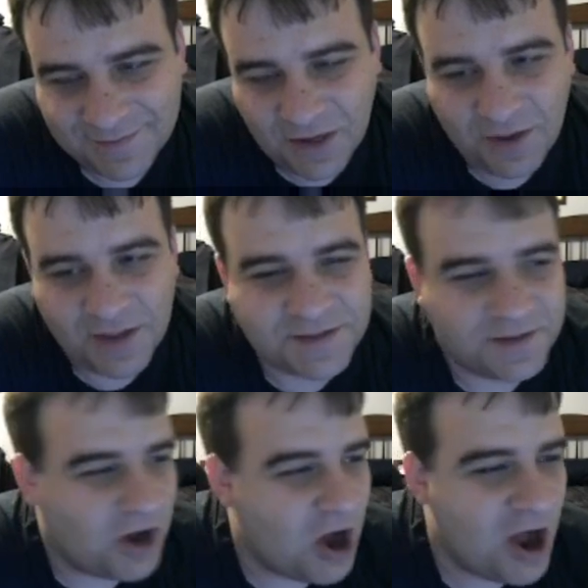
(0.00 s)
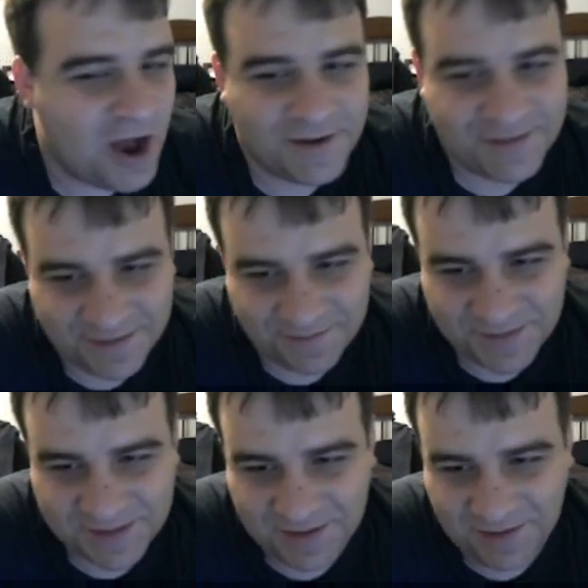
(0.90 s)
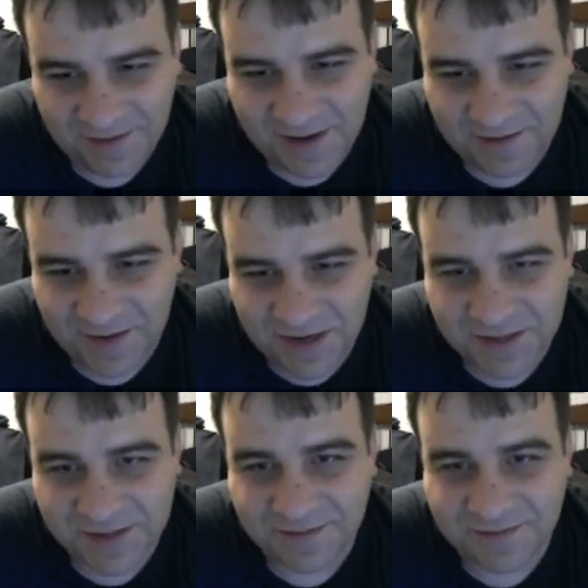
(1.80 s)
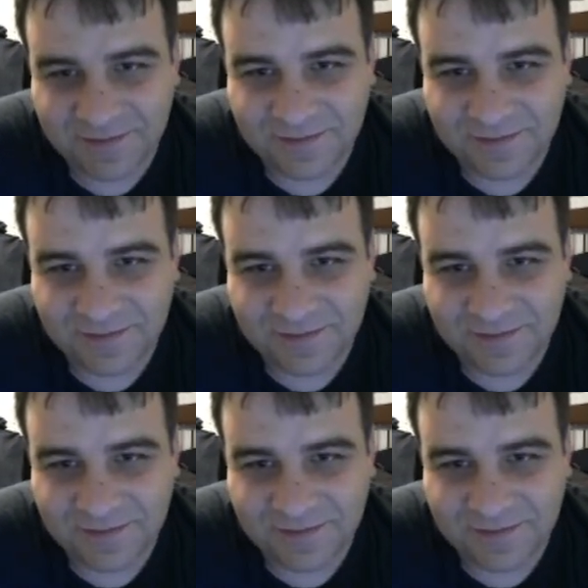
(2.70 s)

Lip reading: Oh, that's an awesome skill animation.